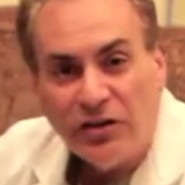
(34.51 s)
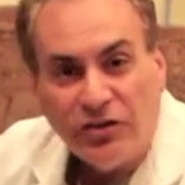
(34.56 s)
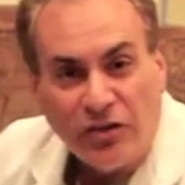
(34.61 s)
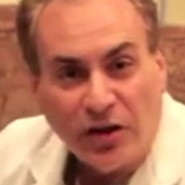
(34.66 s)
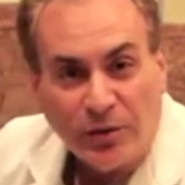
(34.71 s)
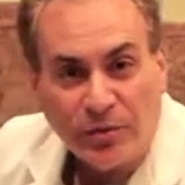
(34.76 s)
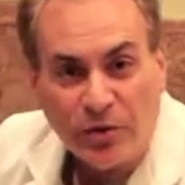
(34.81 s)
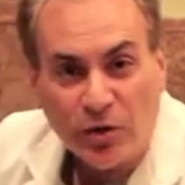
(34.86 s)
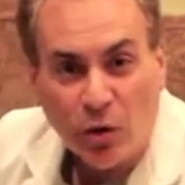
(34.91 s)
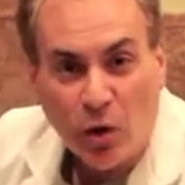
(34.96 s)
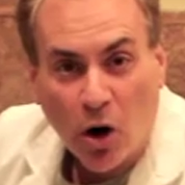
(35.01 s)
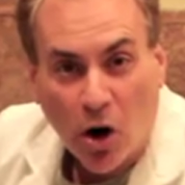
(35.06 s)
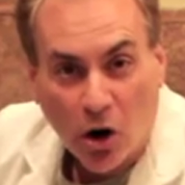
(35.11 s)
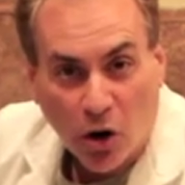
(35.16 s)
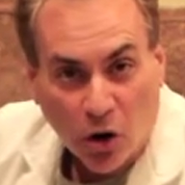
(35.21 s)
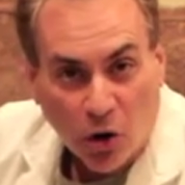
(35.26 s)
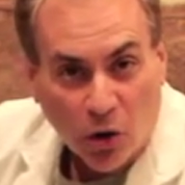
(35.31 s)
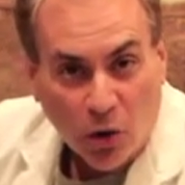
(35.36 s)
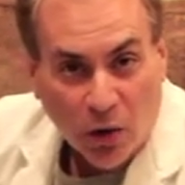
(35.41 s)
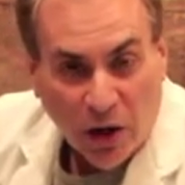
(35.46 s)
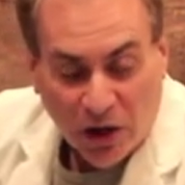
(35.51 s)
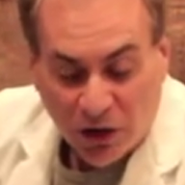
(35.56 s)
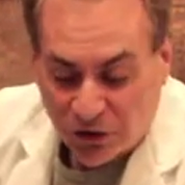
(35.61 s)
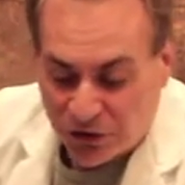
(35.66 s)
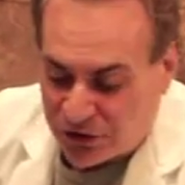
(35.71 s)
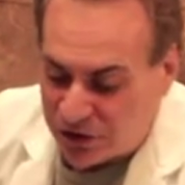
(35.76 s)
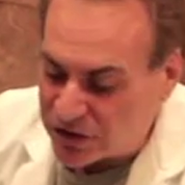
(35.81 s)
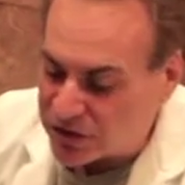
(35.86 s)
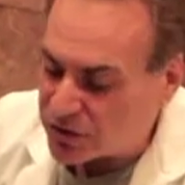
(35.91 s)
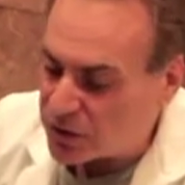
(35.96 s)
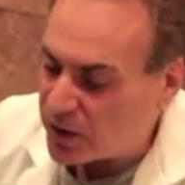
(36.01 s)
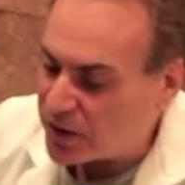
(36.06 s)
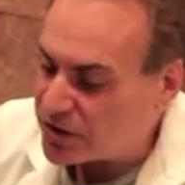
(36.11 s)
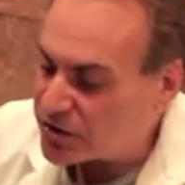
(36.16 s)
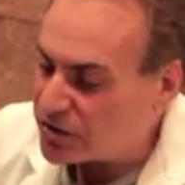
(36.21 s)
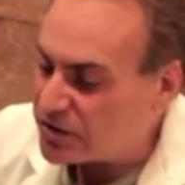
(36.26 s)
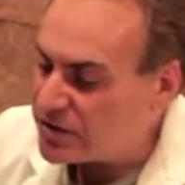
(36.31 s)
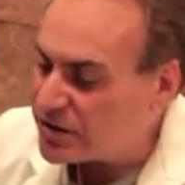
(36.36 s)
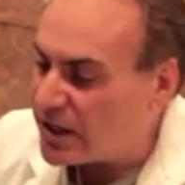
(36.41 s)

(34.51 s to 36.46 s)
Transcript: WROL situations.